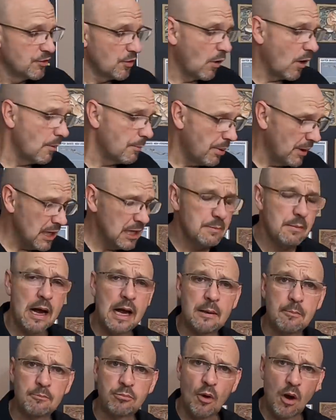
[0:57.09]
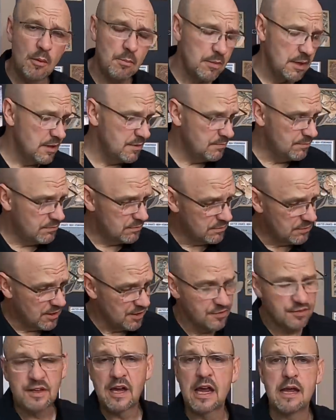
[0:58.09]
So a buddy of mine brought me
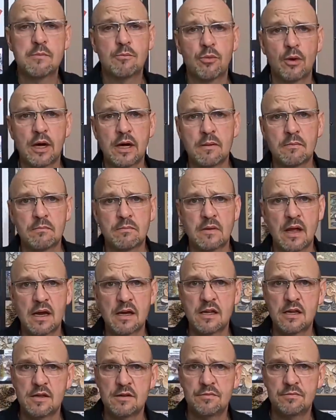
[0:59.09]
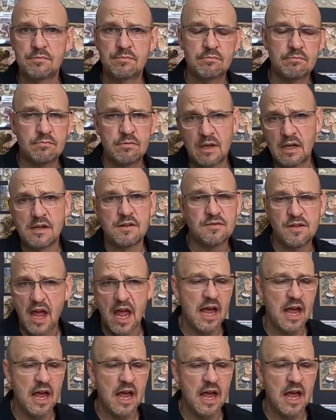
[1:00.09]
this canebrake that he's